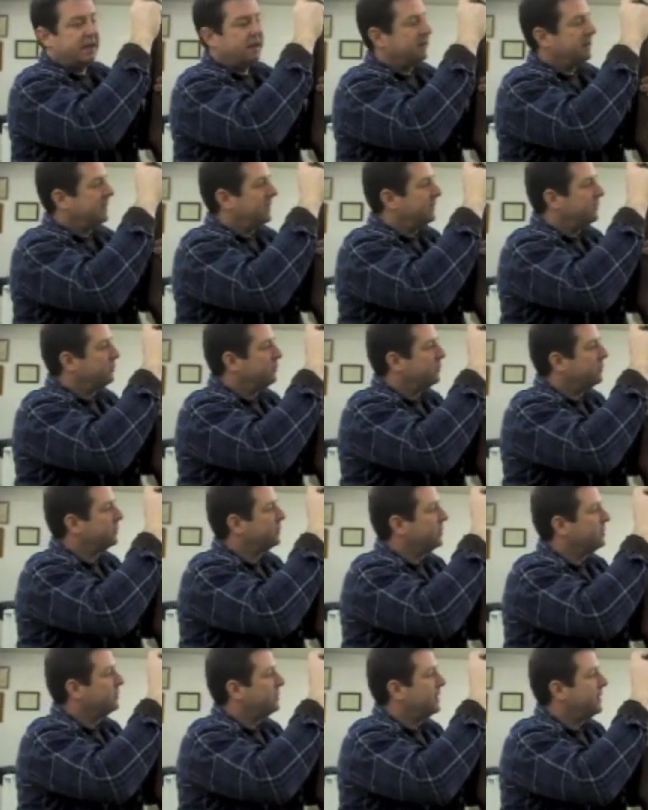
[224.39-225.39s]
and then we'll
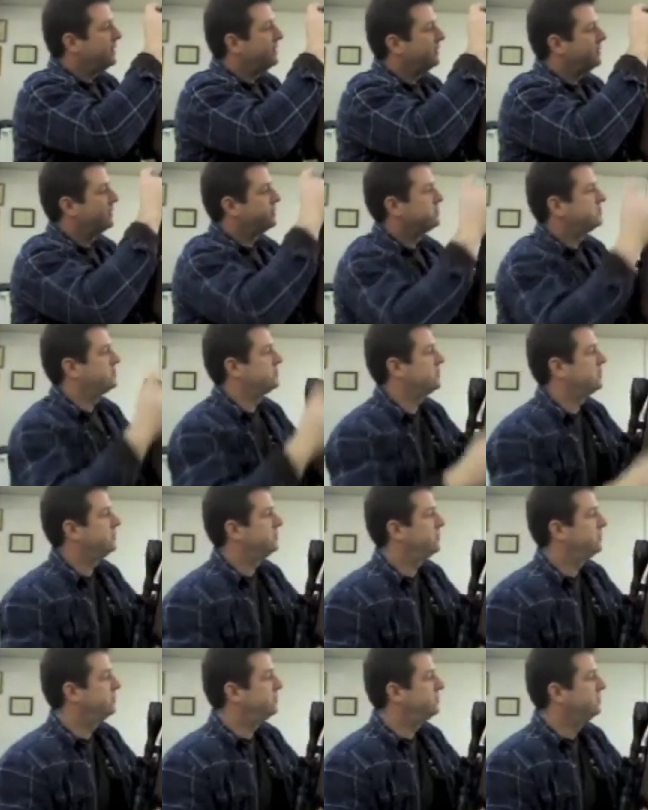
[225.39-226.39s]
go down and show
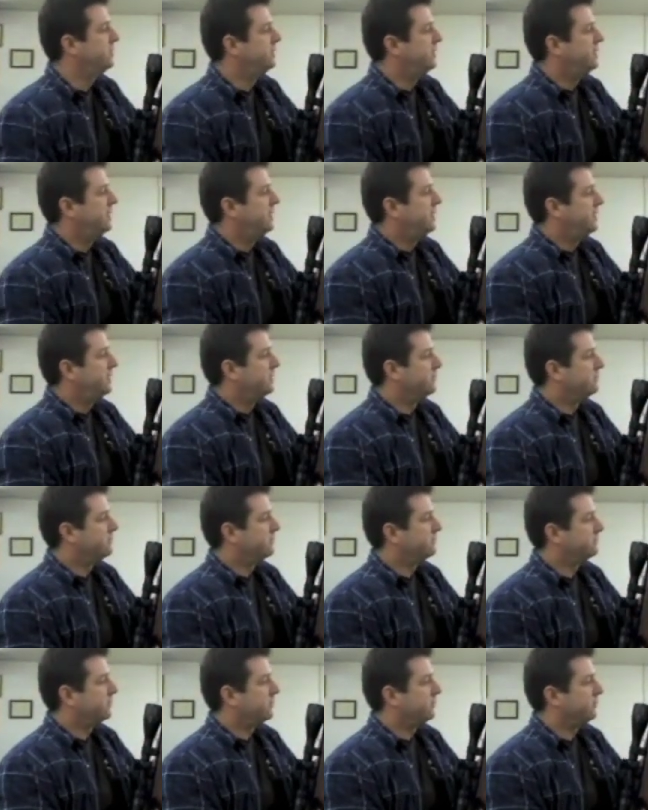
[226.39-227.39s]
you the
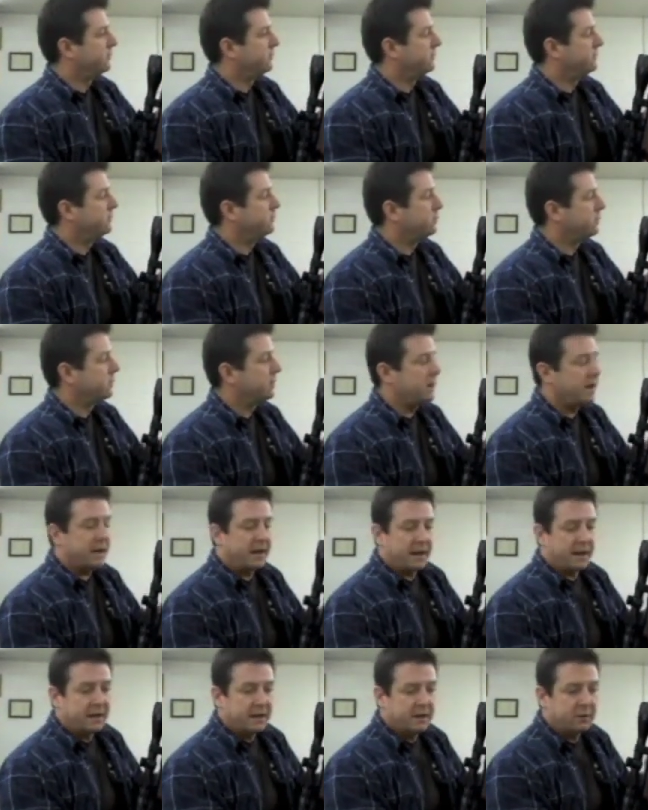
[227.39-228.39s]
results. We're at
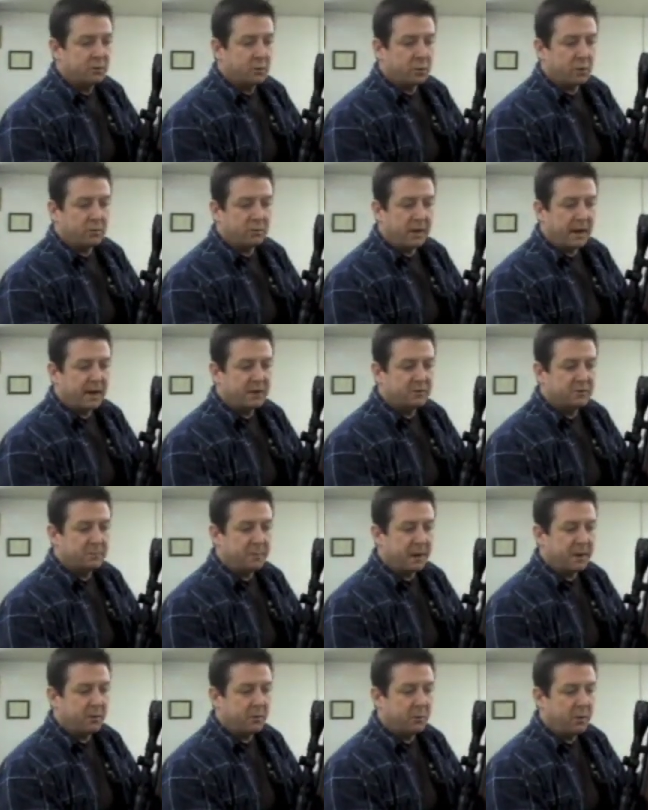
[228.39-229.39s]
an indoor range,
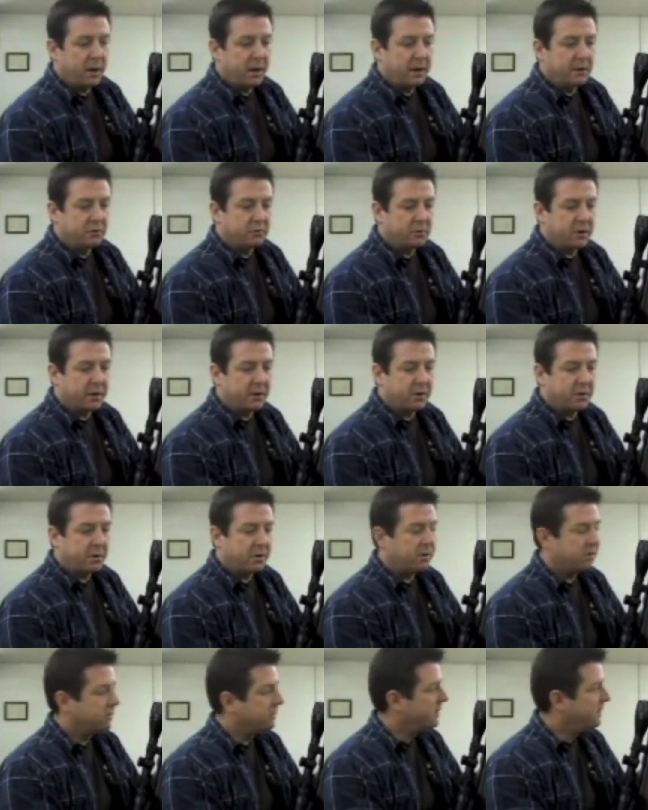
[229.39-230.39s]
by the way, in Durango,
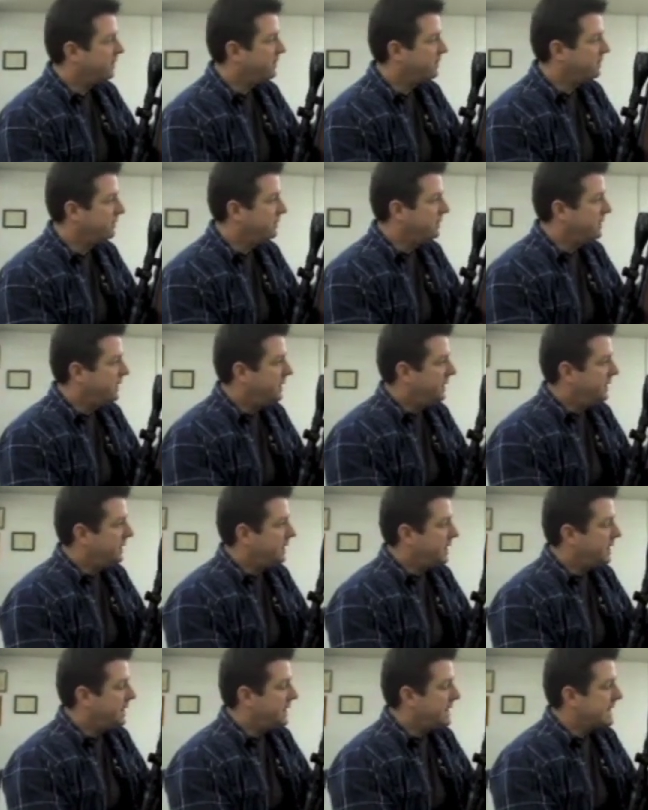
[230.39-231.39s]
Colorado,
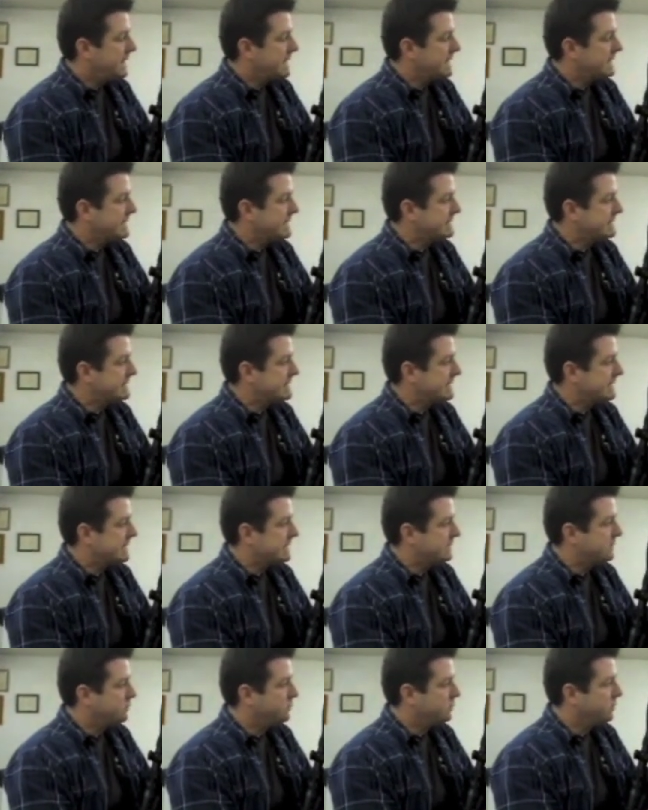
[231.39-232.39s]
and
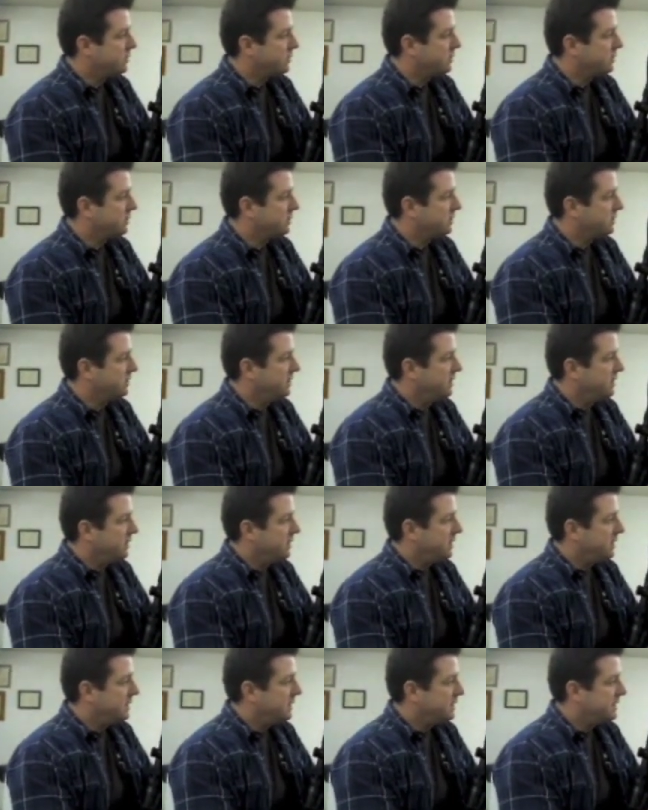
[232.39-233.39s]
we're
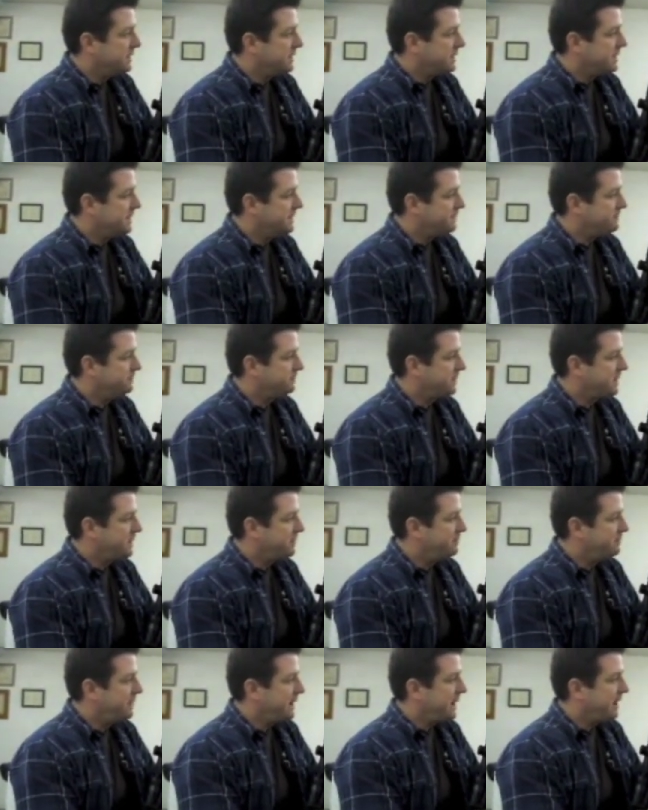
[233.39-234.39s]

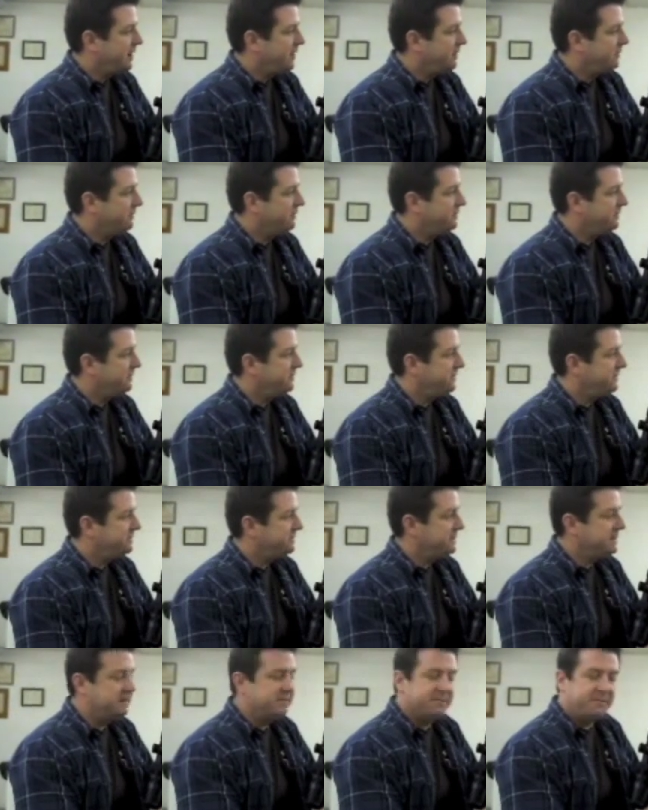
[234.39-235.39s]
about
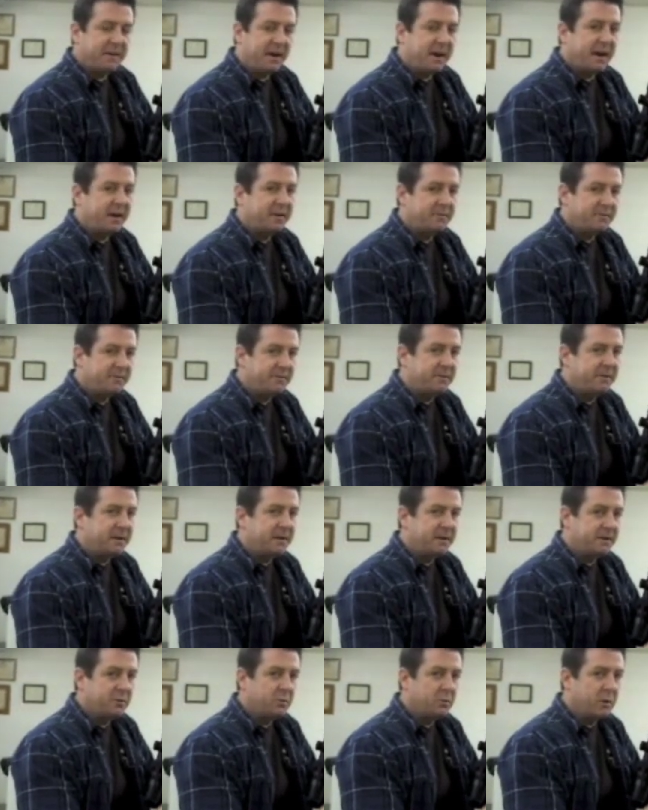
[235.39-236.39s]
55
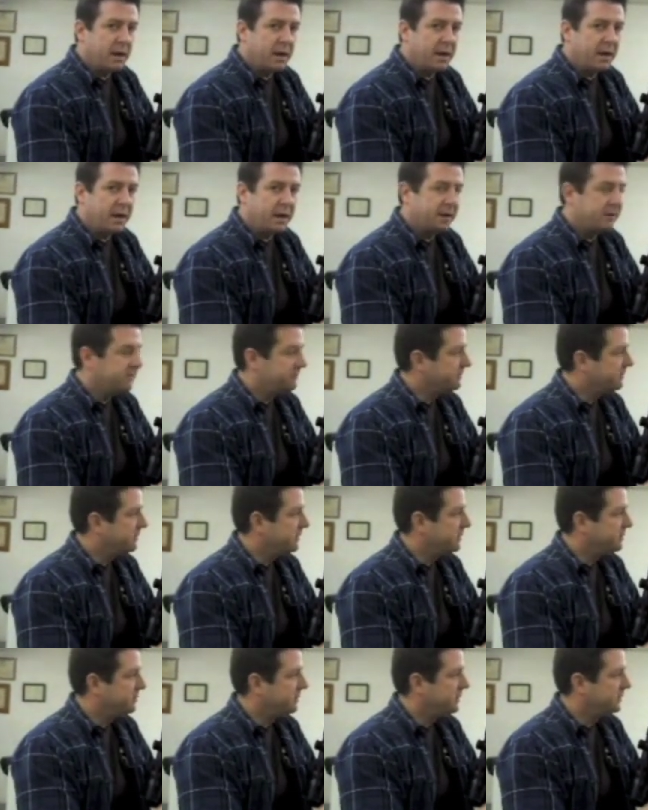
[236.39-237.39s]
feet away
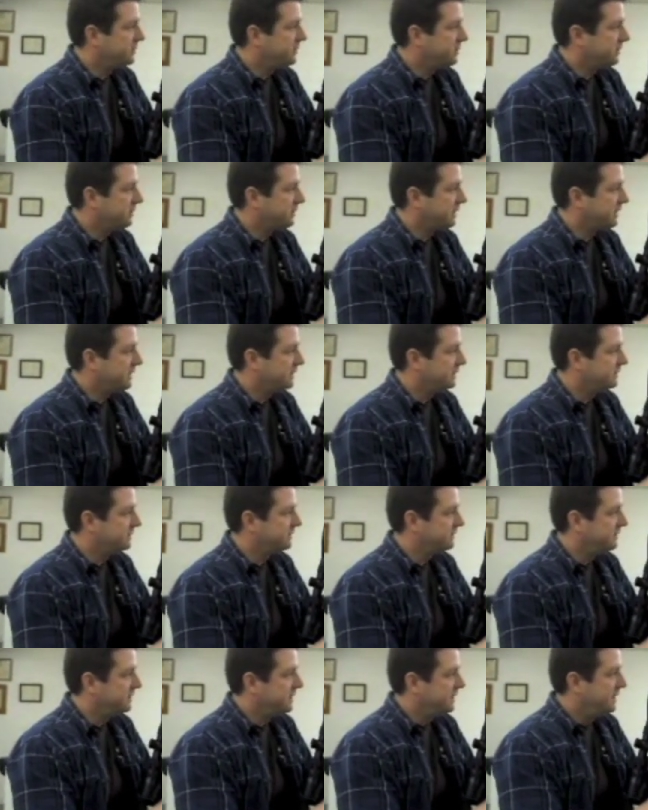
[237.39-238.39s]
from the
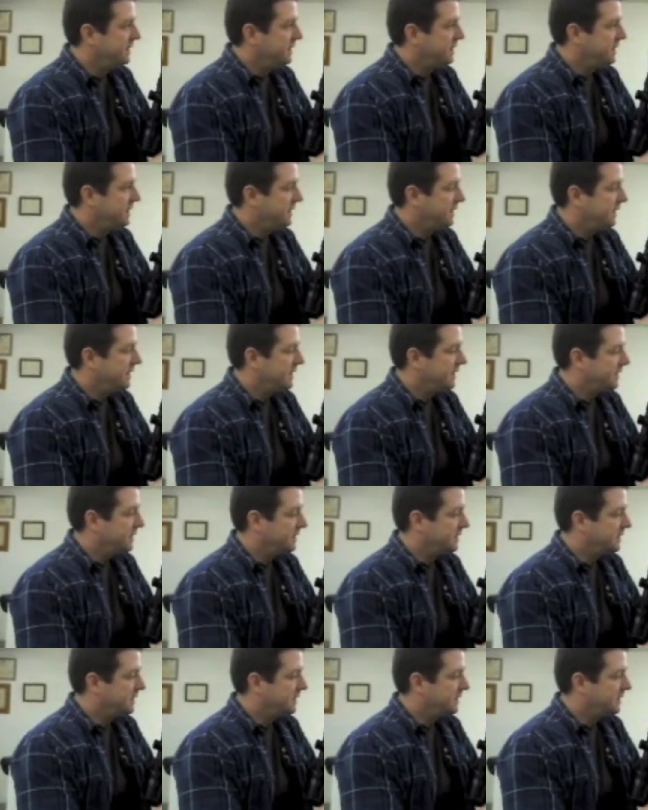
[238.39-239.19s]
targets, and